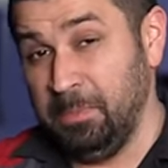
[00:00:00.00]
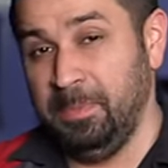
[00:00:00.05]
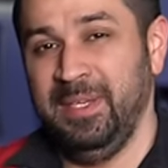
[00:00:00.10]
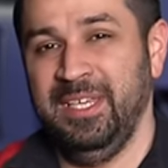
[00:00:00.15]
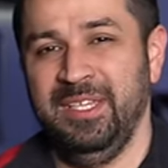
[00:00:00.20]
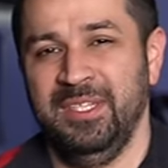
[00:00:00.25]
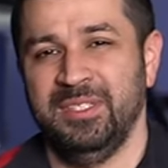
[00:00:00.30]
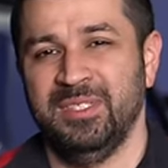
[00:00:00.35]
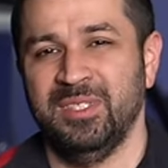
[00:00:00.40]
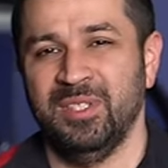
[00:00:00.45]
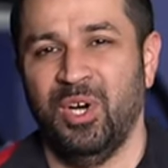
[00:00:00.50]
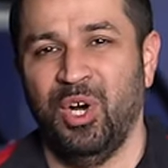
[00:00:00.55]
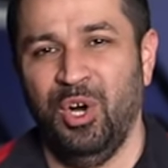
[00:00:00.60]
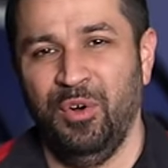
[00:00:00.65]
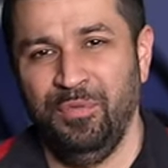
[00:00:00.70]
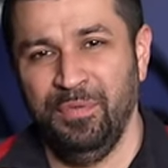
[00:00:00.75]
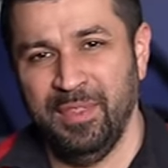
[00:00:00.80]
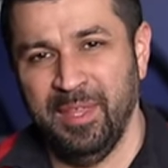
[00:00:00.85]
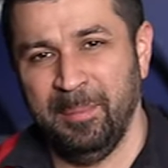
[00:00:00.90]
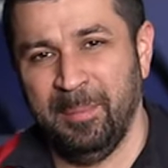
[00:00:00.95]
piece
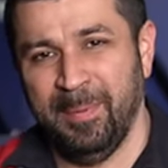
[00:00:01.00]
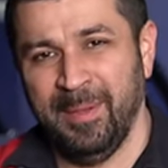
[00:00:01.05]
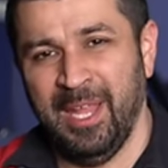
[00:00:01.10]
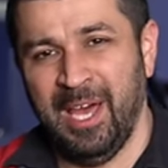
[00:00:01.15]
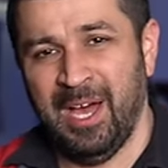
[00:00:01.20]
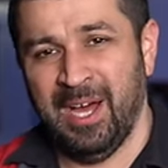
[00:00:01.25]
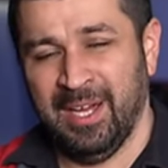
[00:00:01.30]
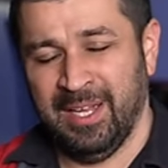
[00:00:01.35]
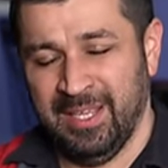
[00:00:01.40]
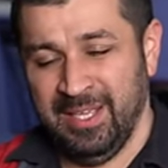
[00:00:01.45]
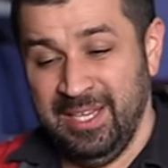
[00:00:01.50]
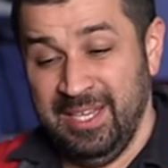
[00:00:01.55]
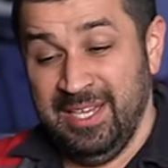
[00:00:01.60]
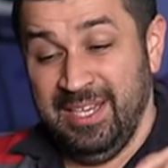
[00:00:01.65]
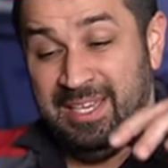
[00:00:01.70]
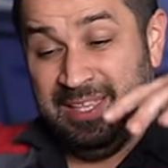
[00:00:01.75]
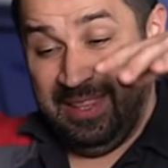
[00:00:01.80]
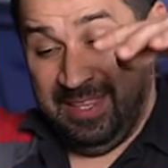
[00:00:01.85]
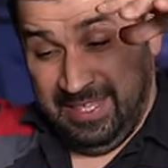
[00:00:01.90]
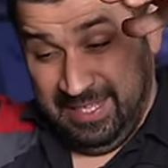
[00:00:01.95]
of the block
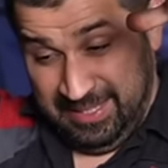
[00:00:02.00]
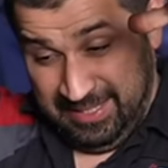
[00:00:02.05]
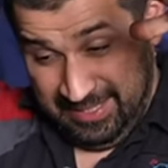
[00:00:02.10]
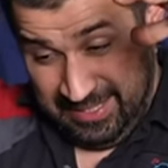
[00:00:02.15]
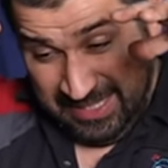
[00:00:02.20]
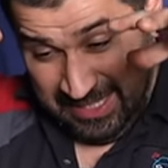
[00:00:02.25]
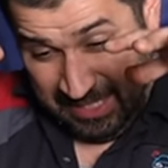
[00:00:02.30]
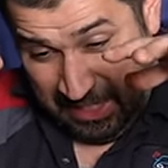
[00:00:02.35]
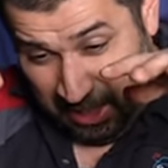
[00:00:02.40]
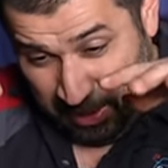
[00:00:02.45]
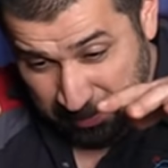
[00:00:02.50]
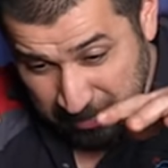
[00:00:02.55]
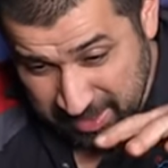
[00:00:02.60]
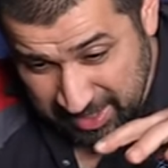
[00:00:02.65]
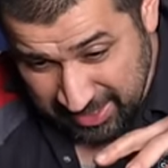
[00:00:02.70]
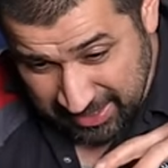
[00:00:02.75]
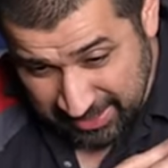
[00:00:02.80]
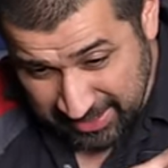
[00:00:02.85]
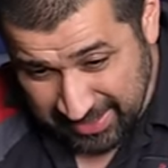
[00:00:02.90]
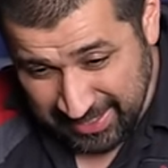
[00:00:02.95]
that
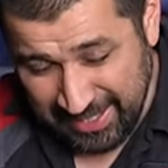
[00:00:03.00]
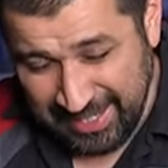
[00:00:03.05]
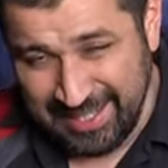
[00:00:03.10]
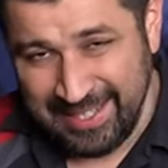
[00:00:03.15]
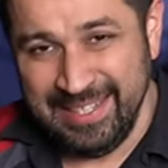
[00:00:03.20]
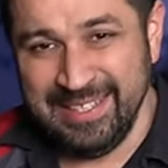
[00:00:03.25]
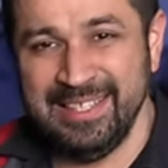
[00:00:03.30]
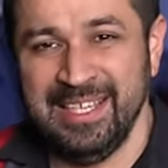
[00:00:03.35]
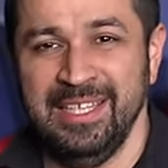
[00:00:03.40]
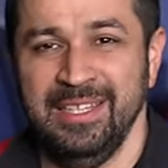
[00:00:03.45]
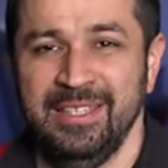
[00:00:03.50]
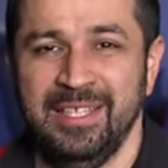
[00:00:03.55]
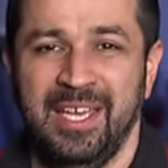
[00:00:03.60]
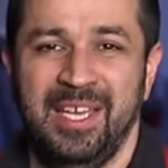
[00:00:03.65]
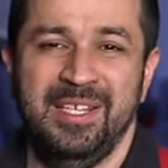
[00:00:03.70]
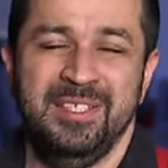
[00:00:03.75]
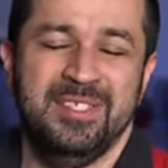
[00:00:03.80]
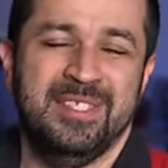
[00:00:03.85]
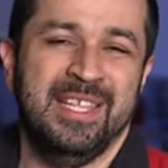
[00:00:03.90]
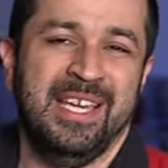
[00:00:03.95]
comes in, and it
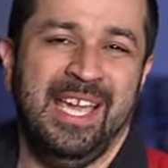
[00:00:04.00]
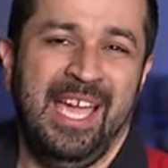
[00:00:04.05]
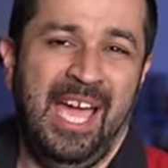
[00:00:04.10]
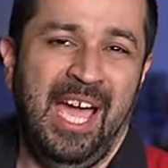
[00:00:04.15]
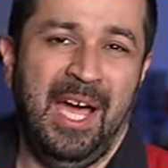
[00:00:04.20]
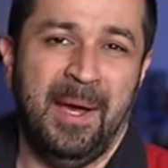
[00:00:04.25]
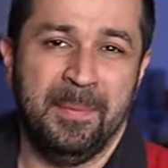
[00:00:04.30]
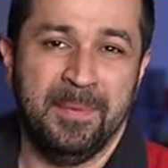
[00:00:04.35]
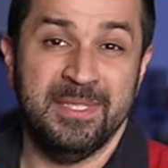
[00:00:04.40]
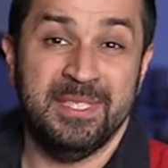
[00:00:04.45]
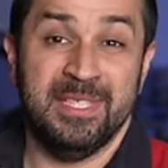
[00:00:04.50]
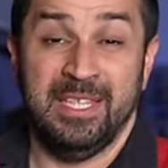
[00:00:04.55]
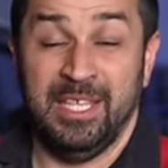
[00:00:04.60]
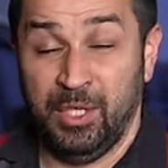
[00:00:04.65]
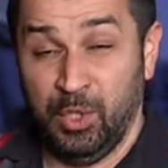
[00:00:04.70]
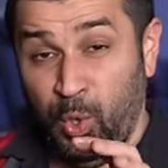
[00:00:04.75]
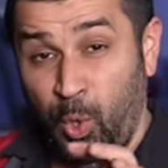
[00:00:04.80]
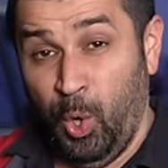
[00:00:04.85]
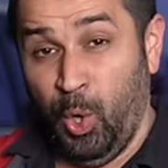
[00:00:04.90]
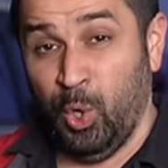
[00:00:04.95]
contains the caps
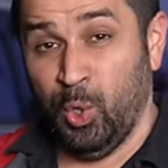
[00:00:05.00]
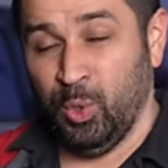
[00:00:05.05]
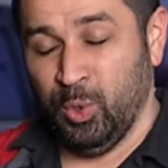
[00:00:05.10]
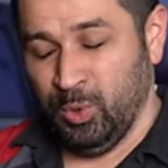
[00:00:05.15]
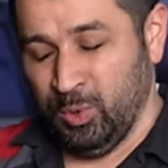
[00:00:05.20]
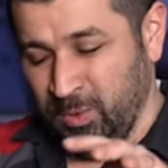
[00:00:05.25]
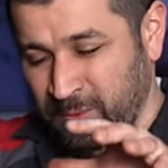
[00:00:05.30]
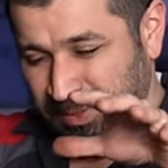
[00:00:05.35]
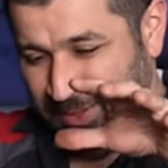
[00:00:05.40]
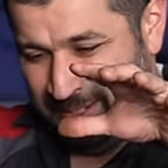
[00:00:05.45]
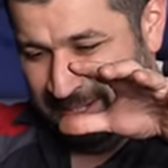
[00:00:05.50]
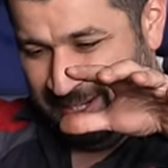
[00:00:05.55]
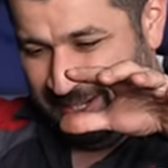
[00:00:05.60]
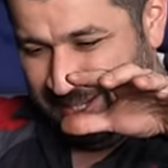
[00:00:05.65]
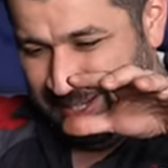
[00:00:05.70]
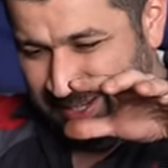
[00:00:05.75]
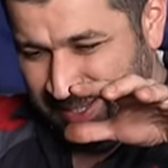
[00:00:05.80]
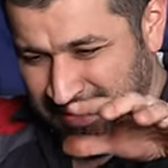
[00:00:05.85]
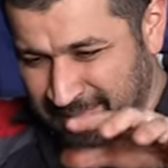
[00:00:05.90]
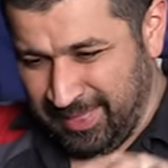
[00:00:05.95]
that hold
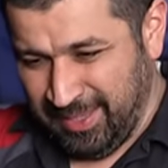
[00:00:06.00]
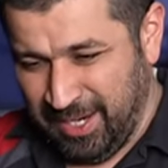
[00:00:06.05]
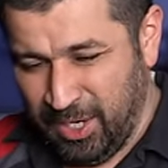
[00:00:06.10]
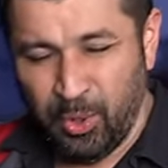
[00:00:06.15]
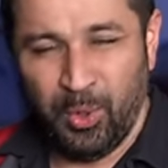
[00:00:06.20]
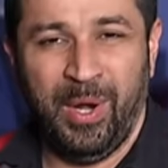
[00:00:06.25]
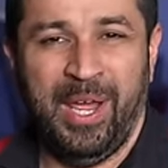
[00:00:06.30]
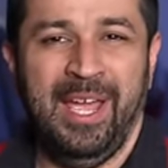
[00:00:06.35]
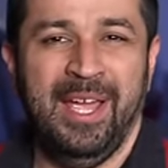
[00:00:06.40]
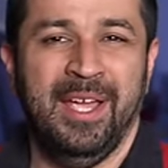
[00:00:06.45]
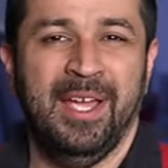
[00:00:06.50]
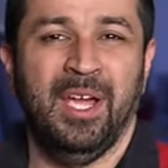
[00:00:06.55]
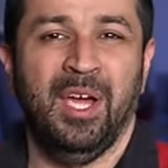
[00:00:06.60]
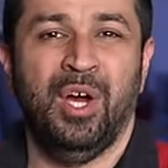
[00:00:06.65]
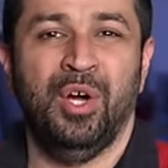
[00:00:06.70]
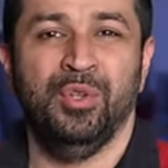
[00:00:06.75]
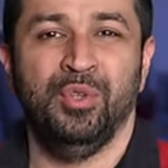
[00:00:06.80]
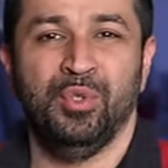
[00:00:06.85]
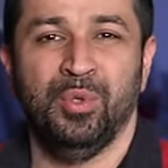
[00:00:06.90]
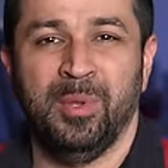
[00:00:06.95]
the crank
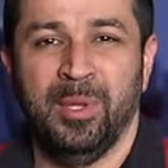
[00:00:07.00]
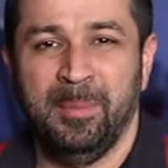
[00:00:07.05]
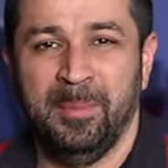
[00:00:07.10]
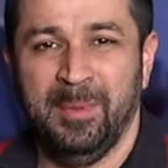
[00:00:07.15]
onto the